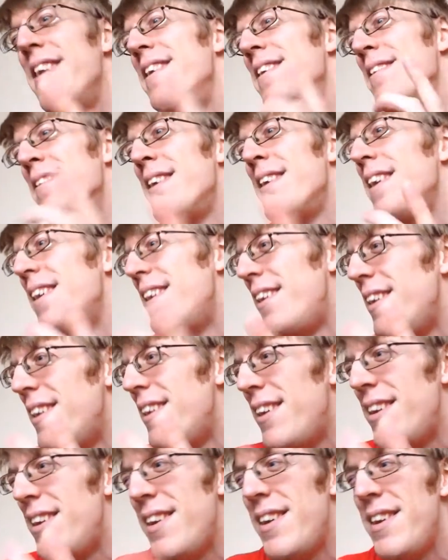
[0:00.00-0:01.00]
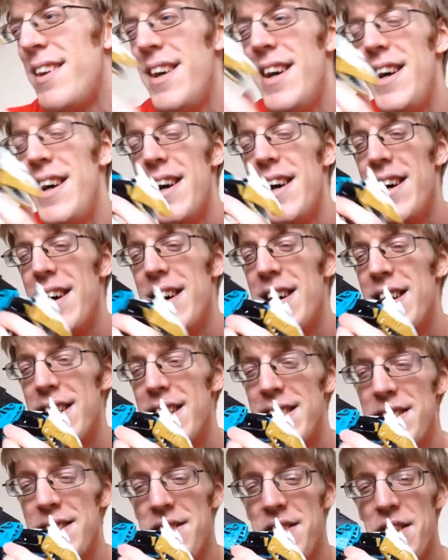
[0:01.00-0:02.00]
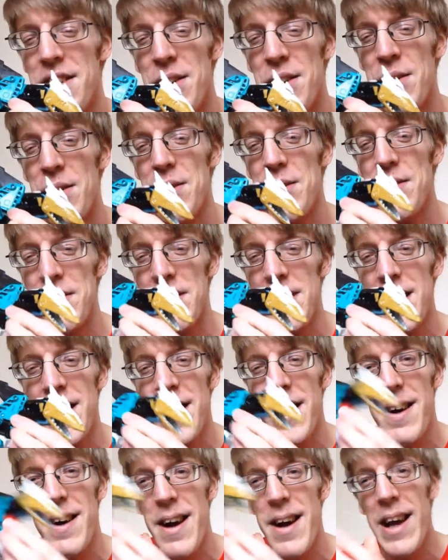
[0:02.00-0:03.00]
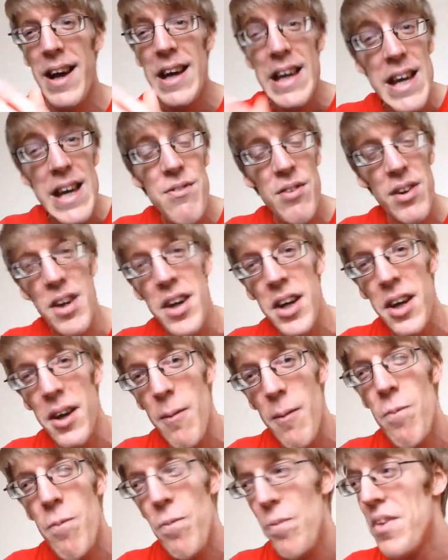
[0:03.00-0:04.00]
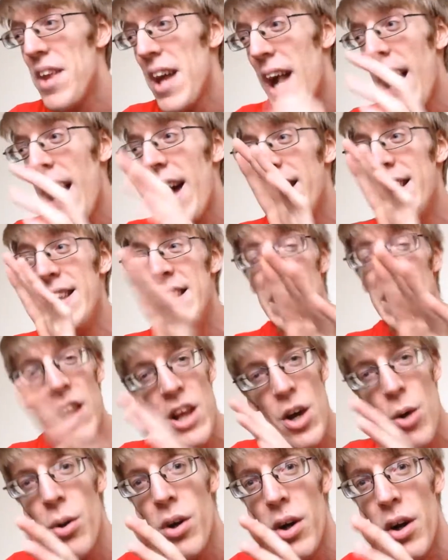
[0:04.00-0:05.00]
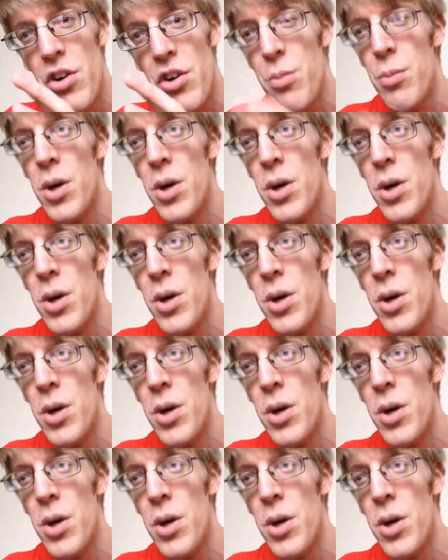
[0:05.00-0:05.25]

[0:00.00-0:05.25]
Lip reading: And like, ah. So yeah, even like in LIOKAISER